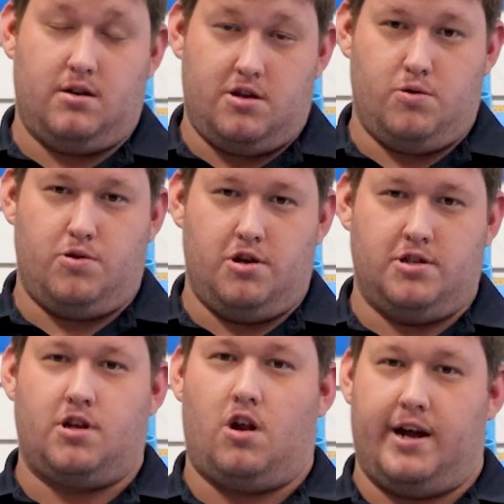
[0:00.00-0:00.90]
you
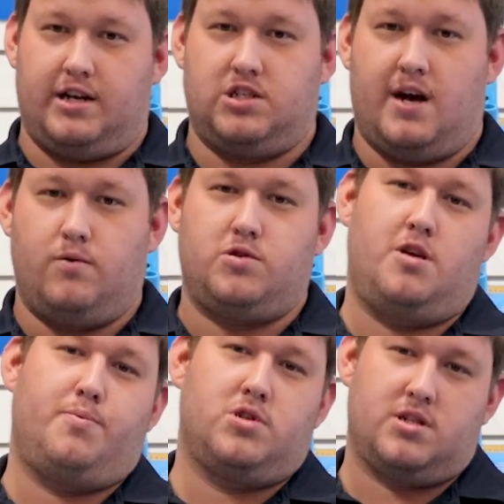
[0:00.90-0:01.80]
use like a shovel, so
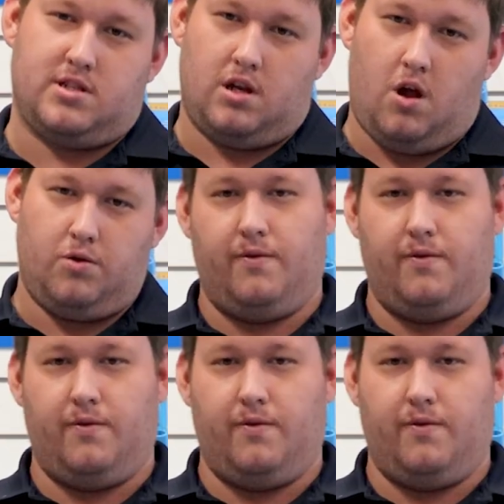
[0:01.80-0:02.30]
you push this along